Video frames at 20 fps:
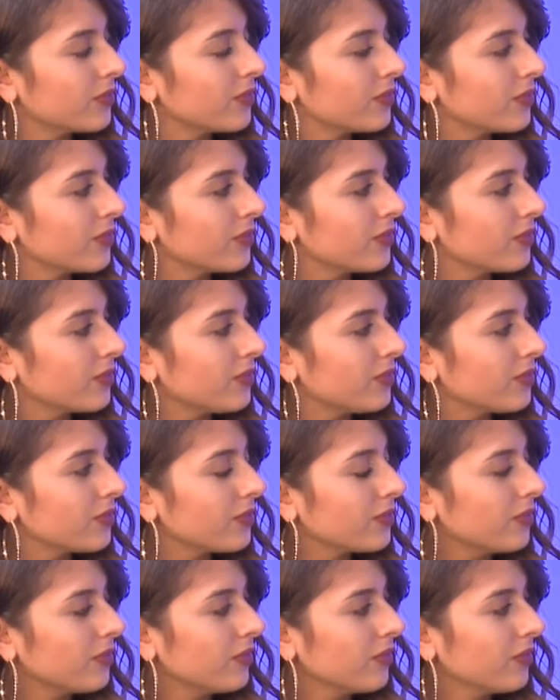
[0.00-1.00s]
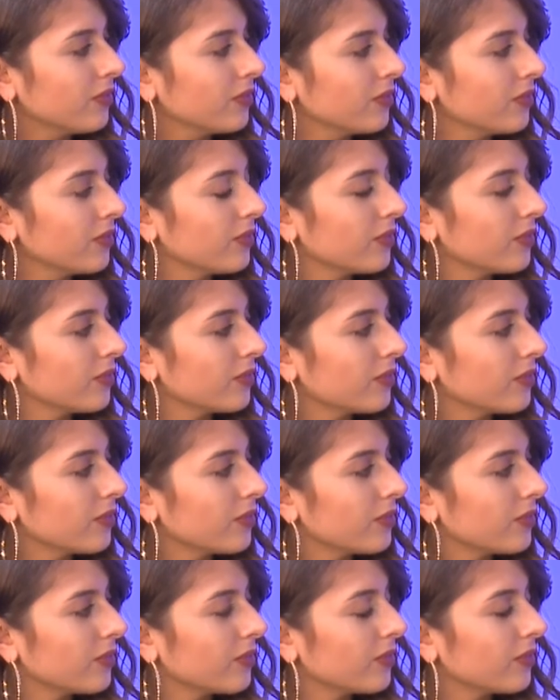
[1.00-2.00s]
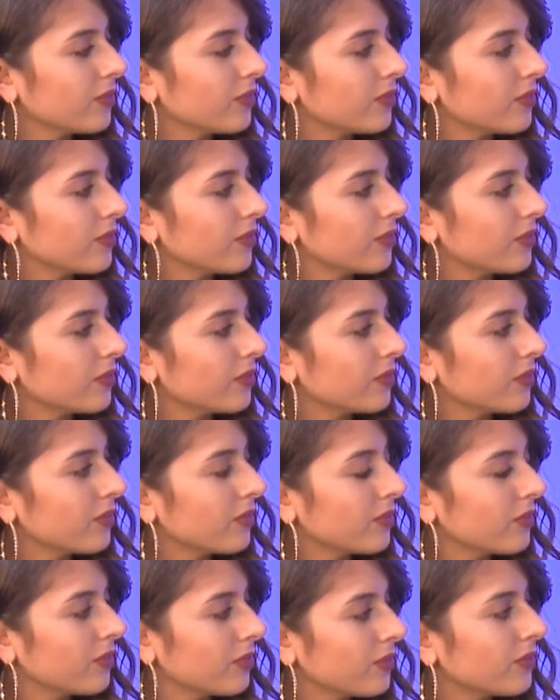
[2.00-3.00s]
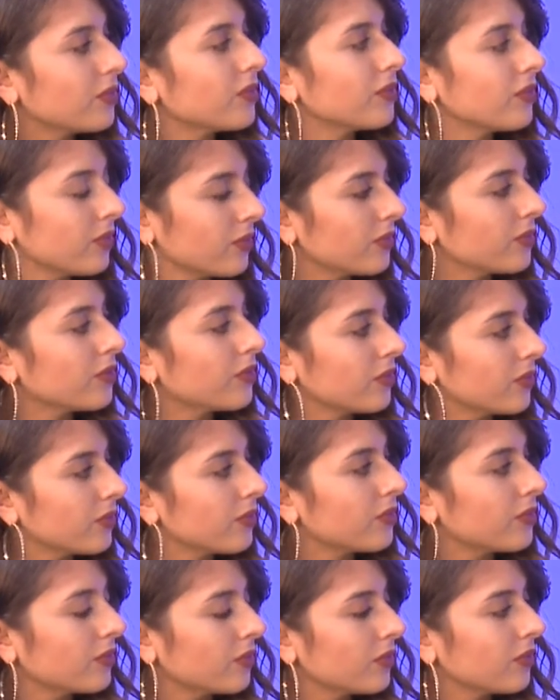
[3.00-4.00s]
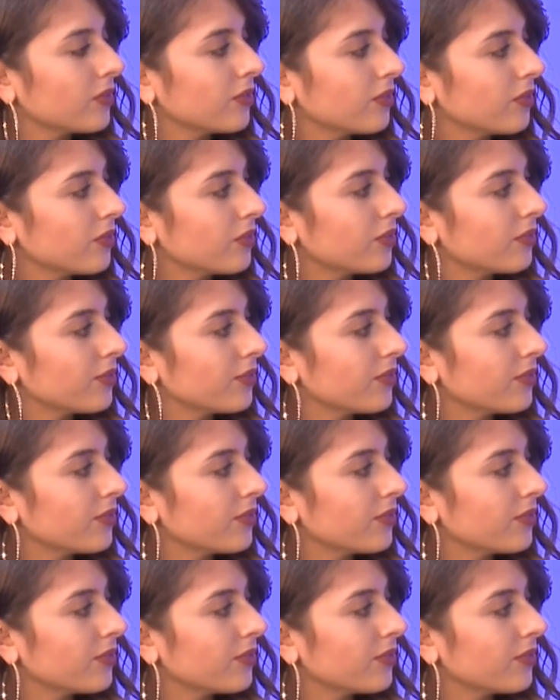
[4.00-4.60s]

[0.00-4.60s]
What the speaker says: (not speaking)